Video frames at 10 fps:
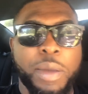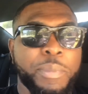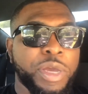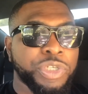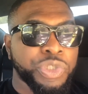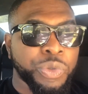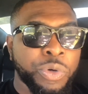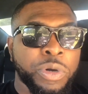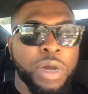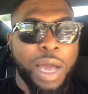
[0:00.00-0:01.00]
made
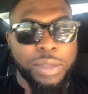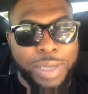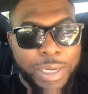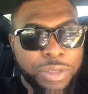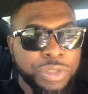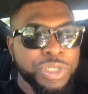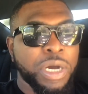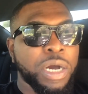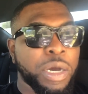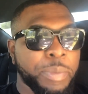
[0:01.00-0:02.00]
sure I liked the
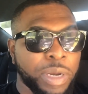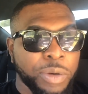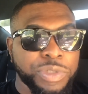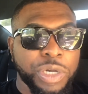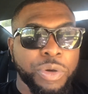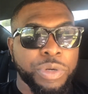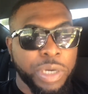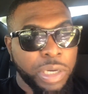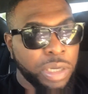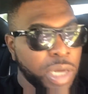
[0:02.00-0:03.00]
job, and I was like,
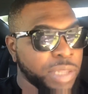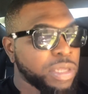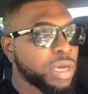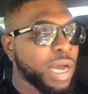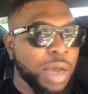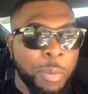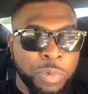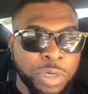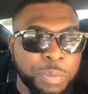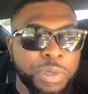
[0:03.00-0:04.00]
okay, I think I'm
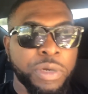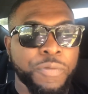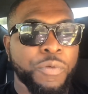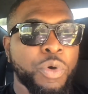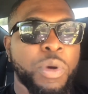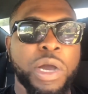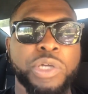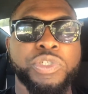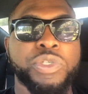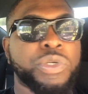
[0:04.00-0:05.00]
gonna be here for a
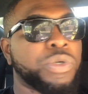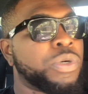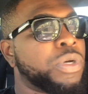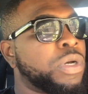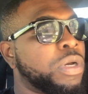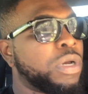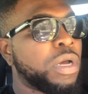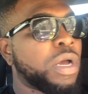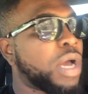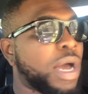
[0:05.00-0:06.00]
while. So
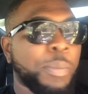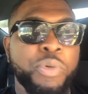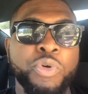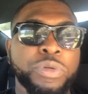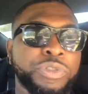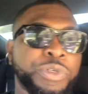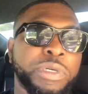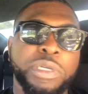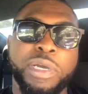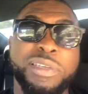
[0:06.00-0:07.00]
I pulled the
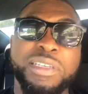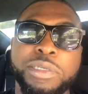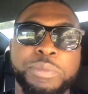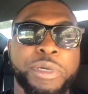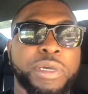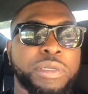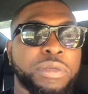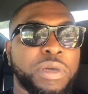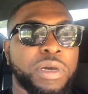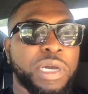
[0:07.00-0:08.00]
trigger and I did it, man.
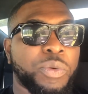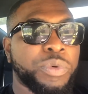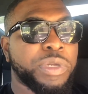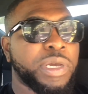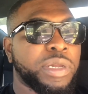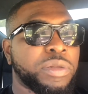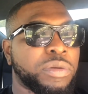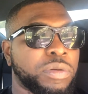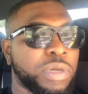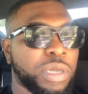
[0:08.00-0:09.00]
I went ahead
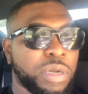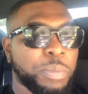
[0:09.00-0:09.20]
and